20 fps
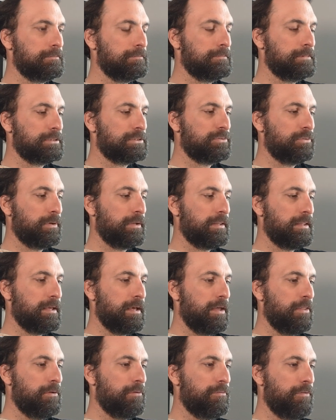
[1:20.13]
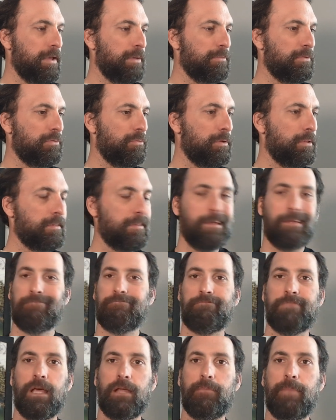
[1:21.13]
what's one of the other famous ones?
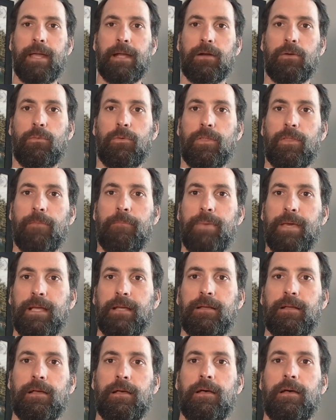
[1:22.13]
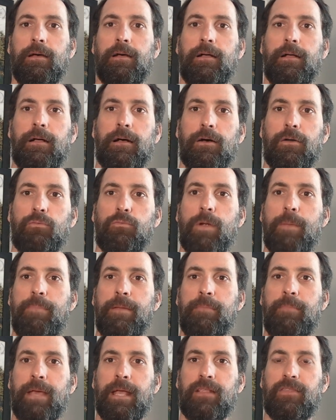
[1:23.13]
That doesn't matter. The big
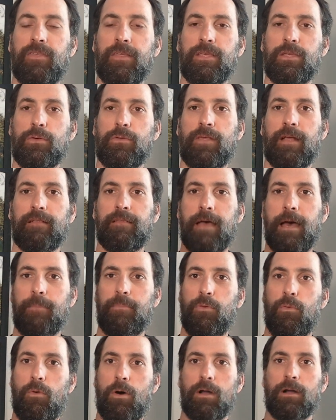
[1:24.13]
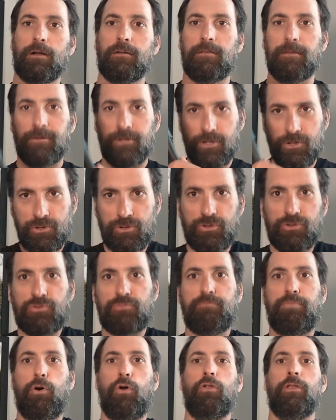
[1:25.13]
ripping baits that you use on top of the water that you're
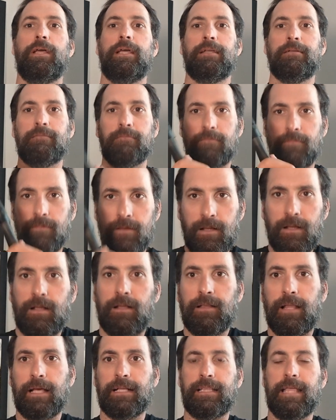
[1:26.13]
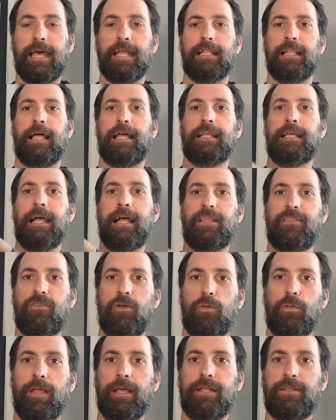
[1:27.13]
pulling like that. A lot of guys
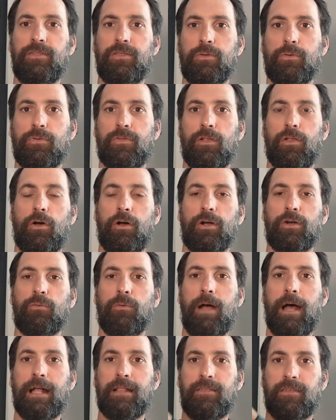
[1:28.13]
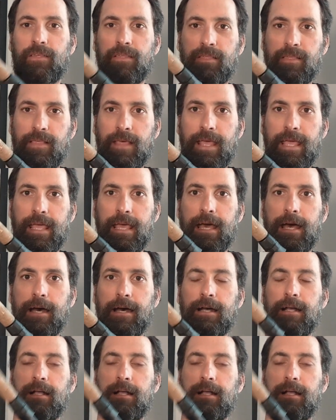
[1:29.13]
don't like to use the longer rods because they